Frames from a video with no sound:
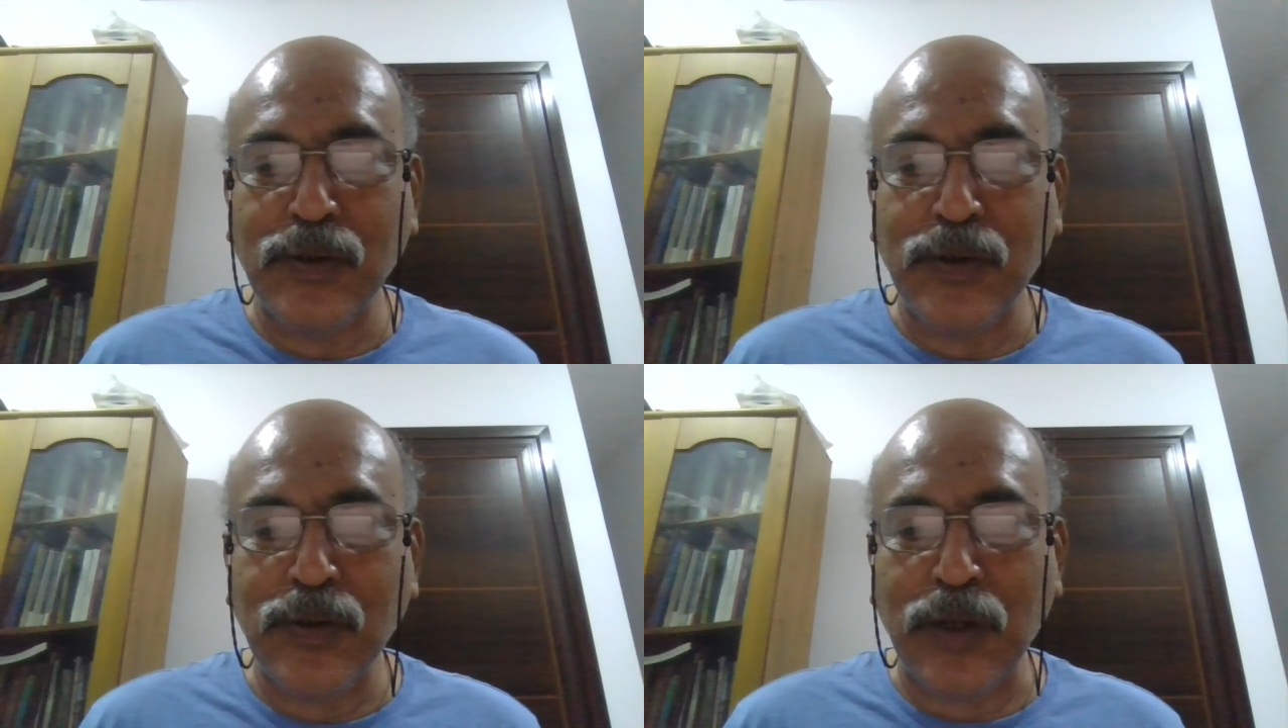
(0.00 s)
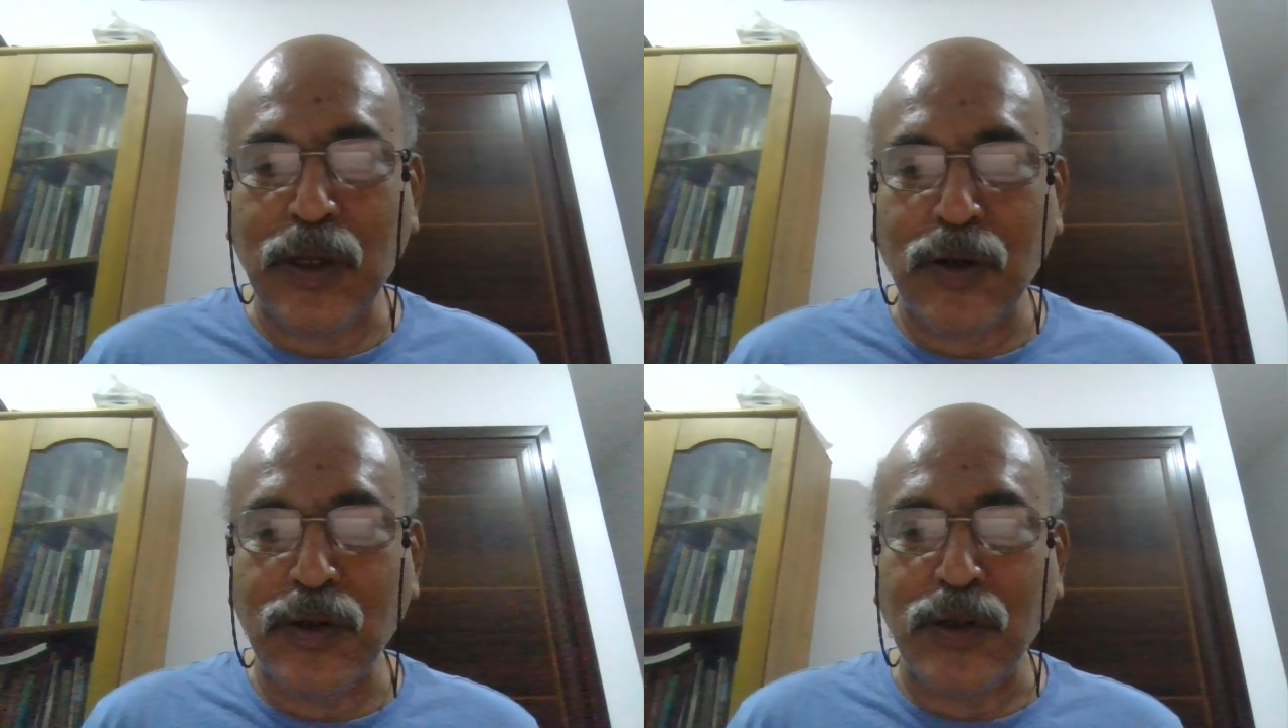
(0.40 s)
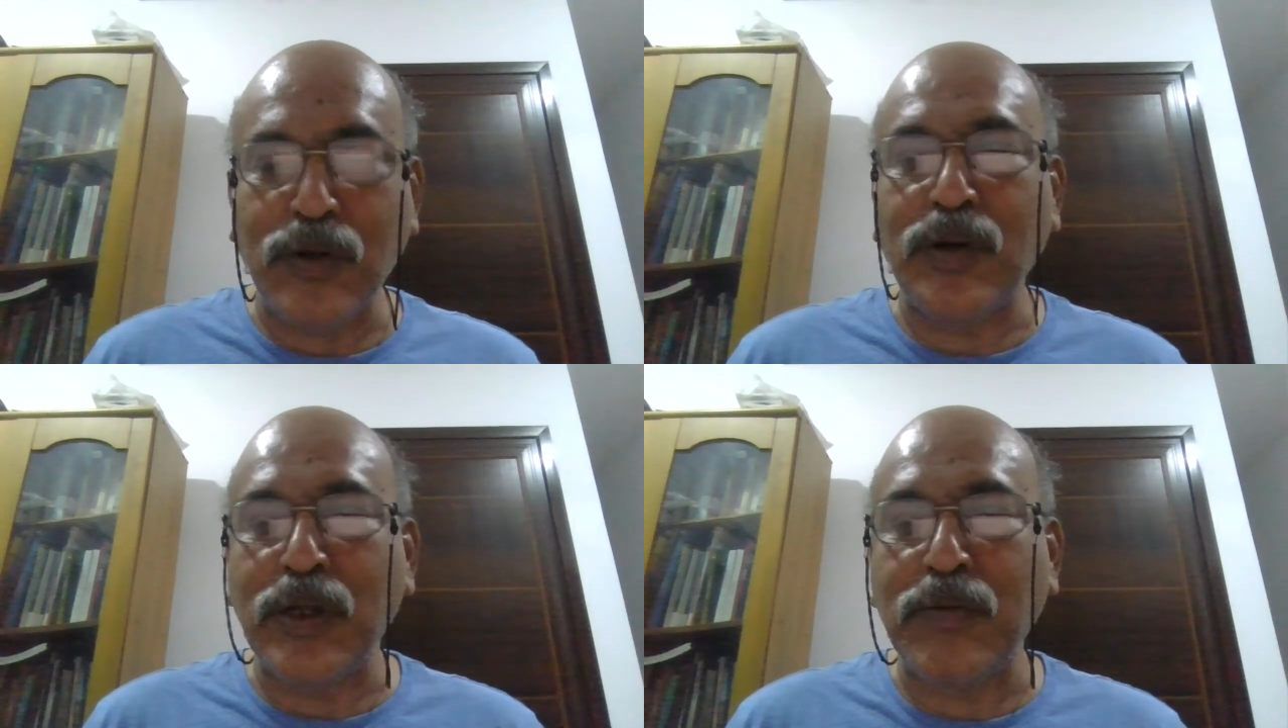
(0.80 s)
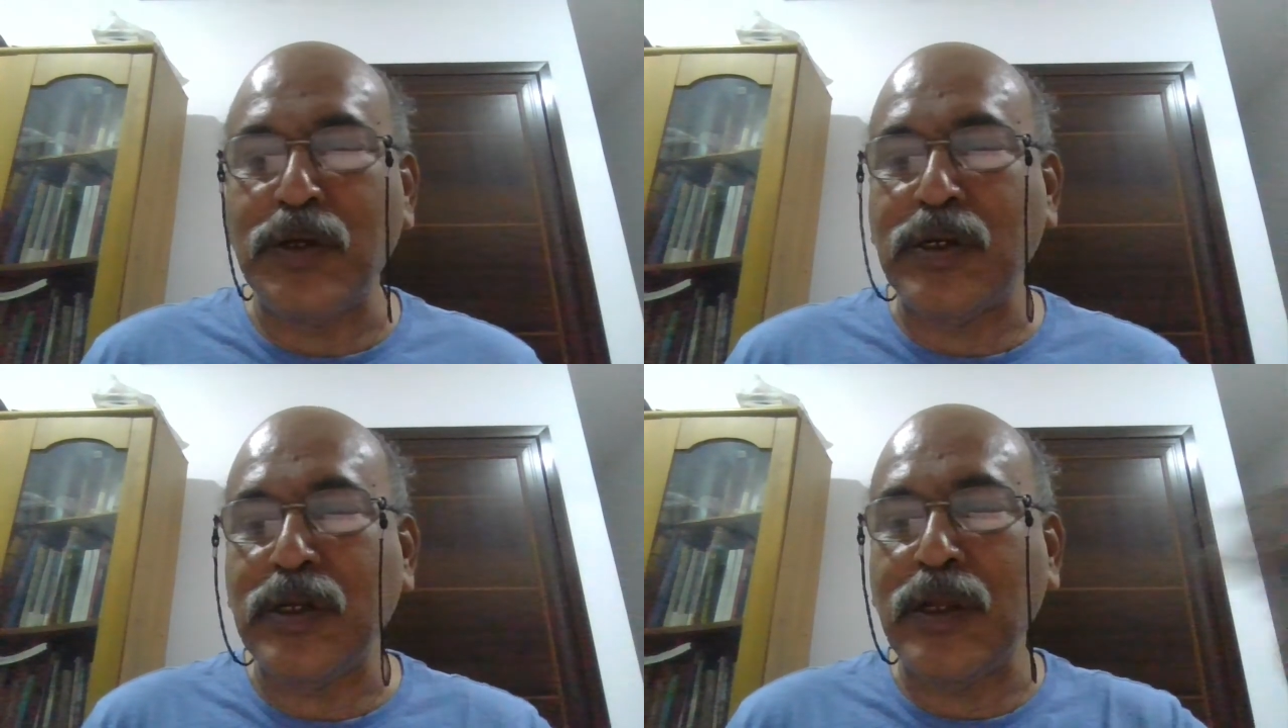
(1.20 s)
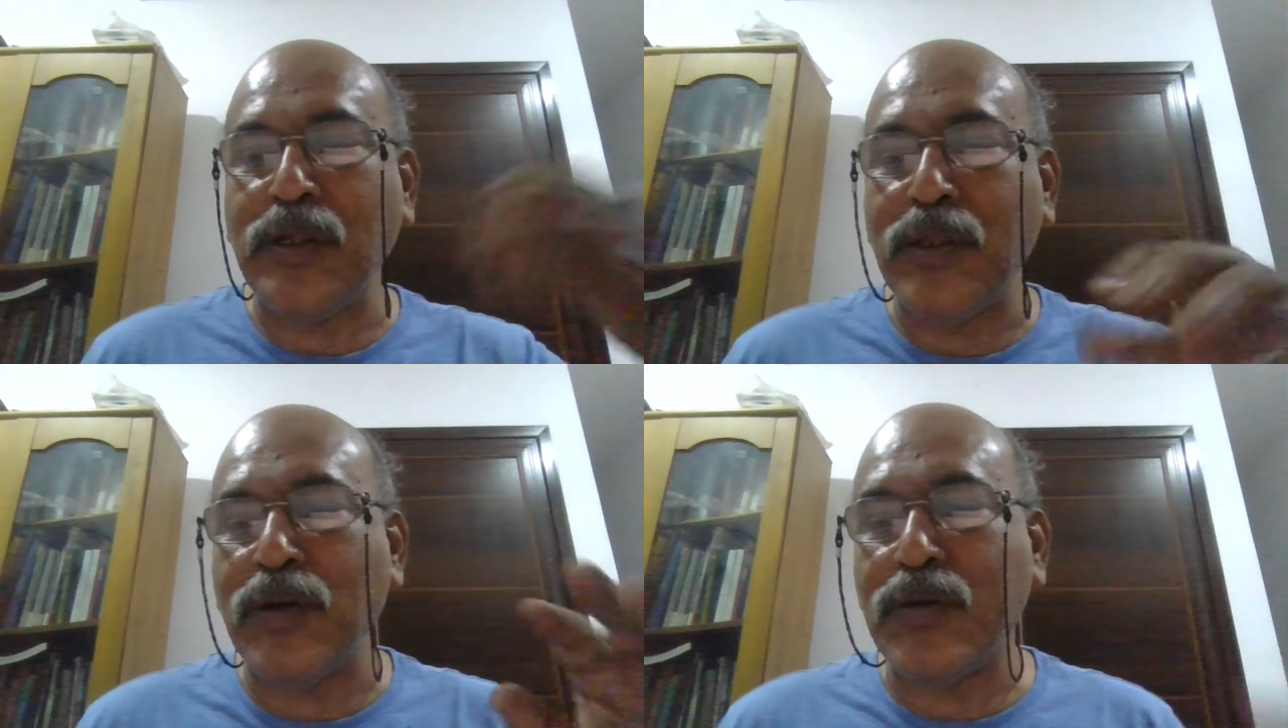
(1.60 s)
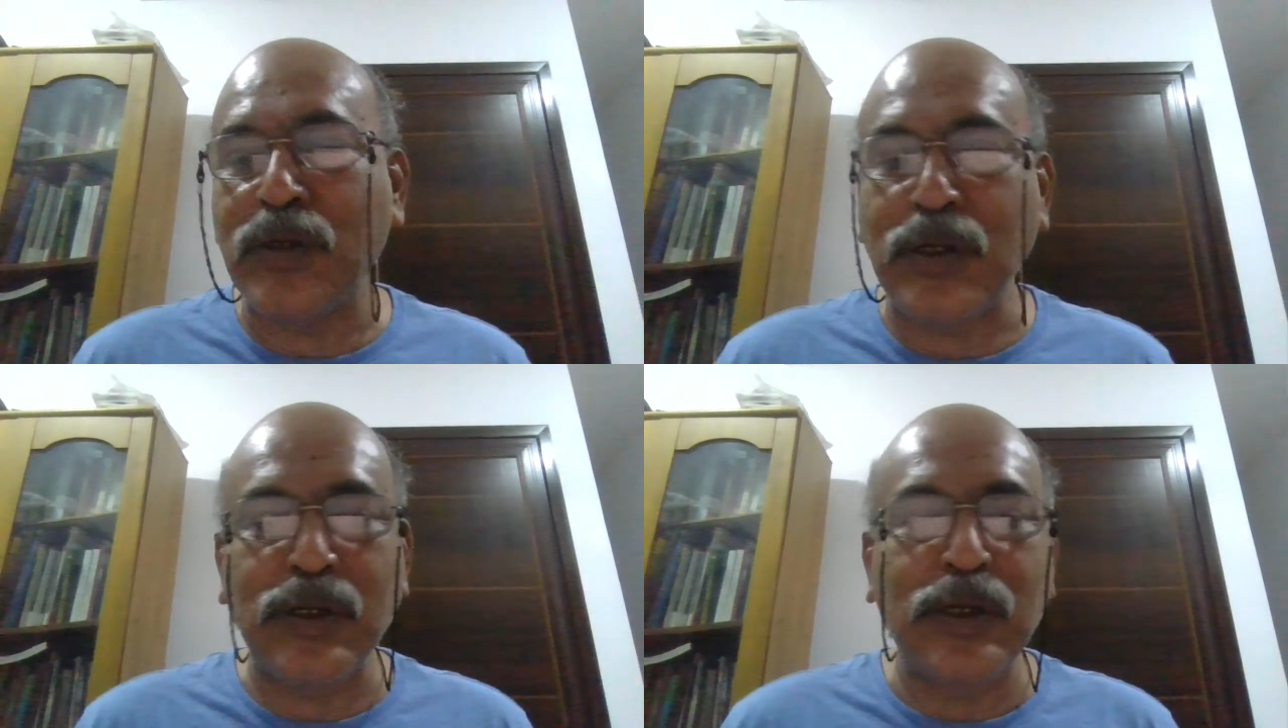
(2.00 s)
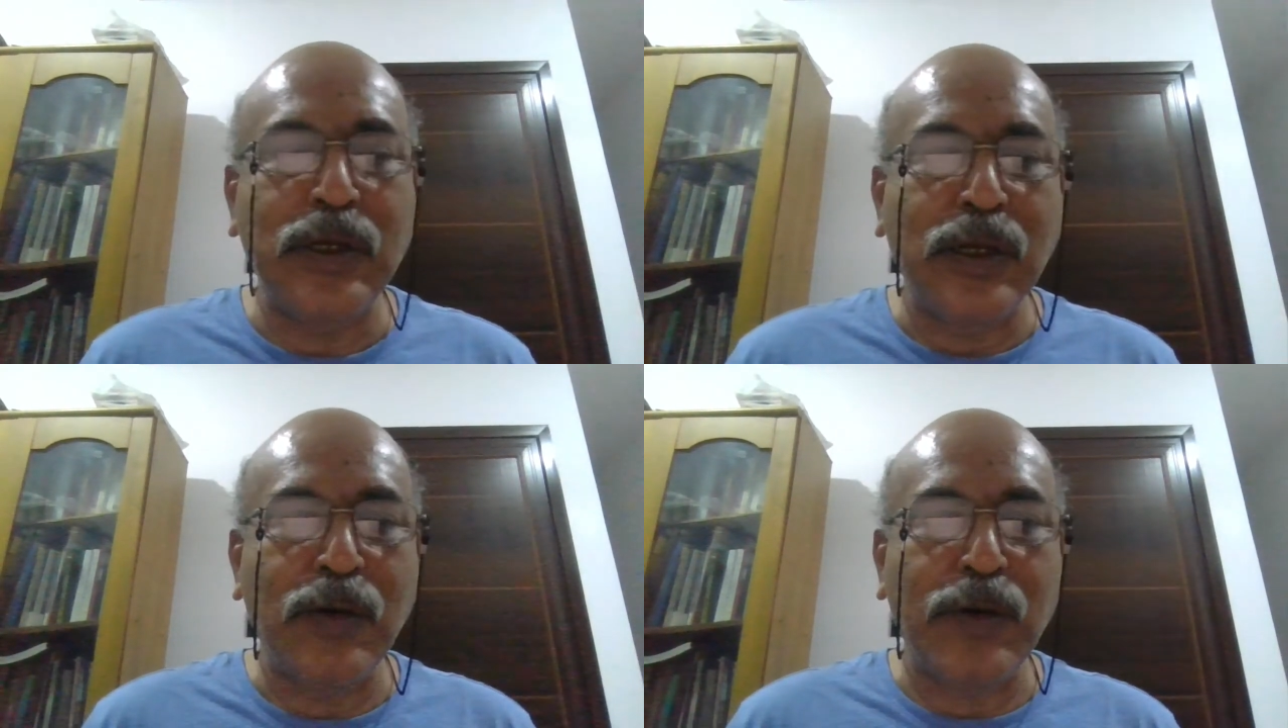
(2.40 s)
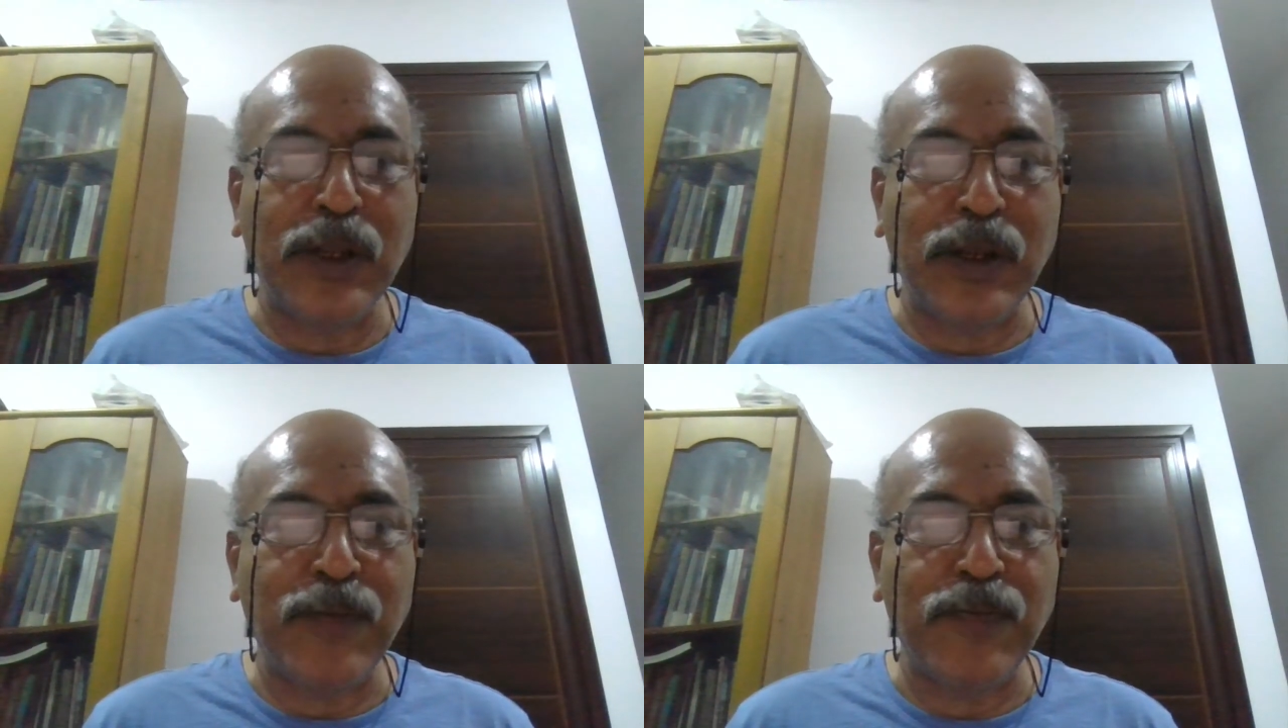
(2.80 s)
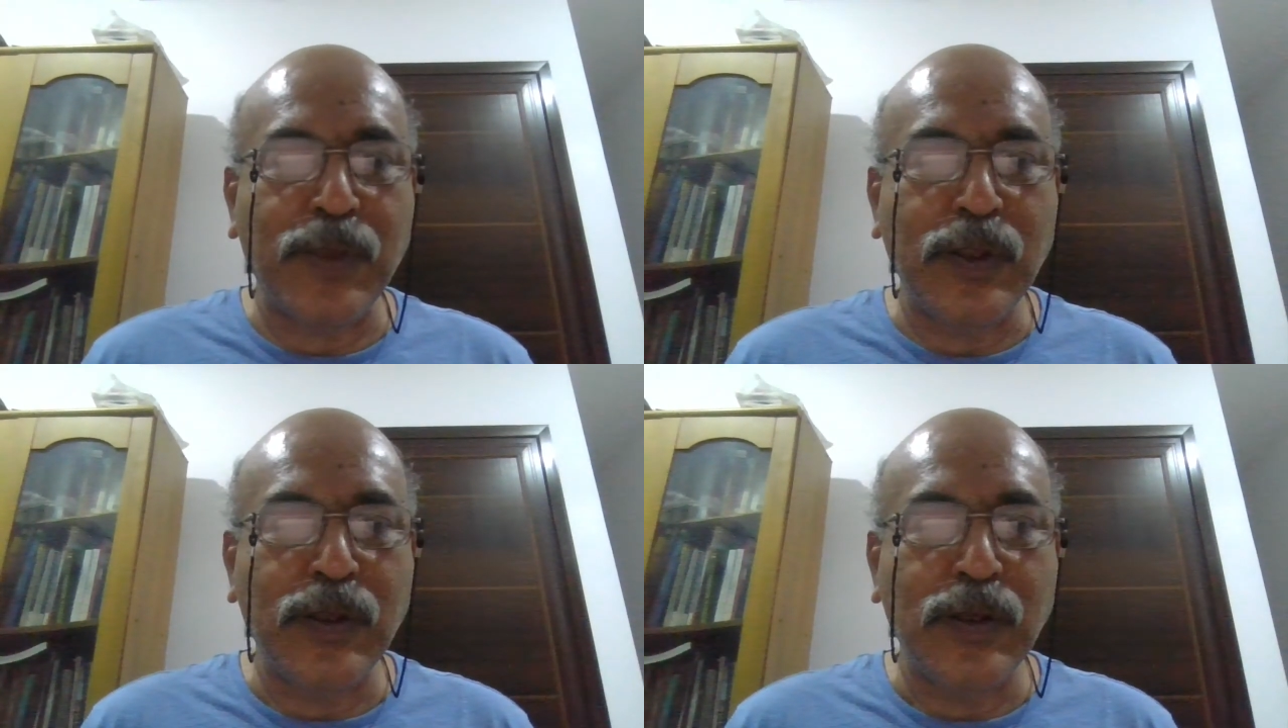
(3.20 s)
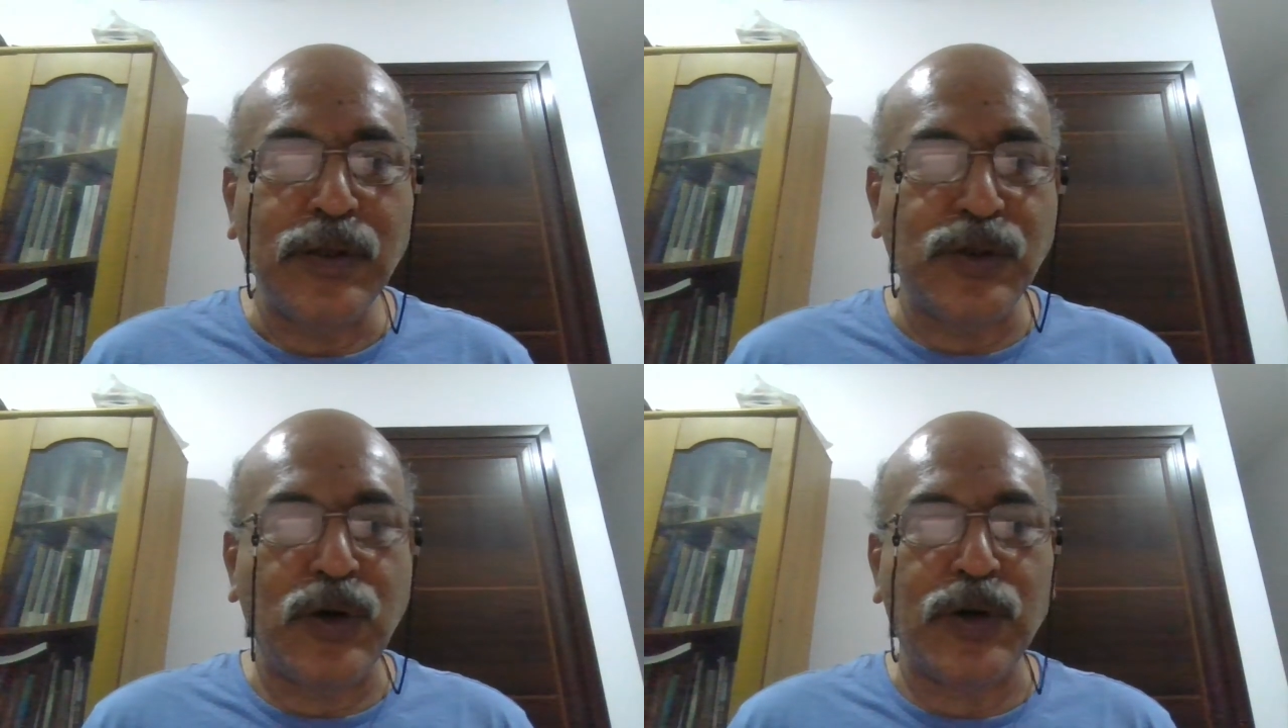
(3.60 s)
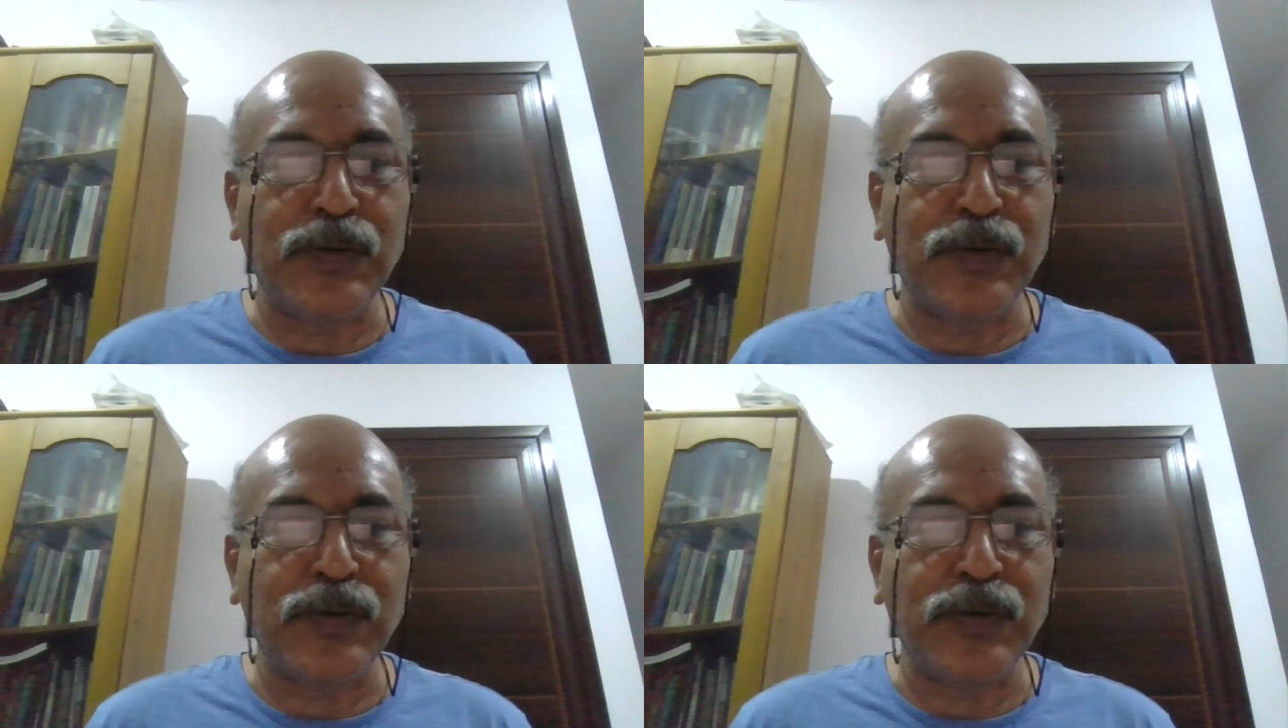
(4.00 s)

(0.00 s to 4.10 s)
Okay, on the road in Britain, in the road in America. So on.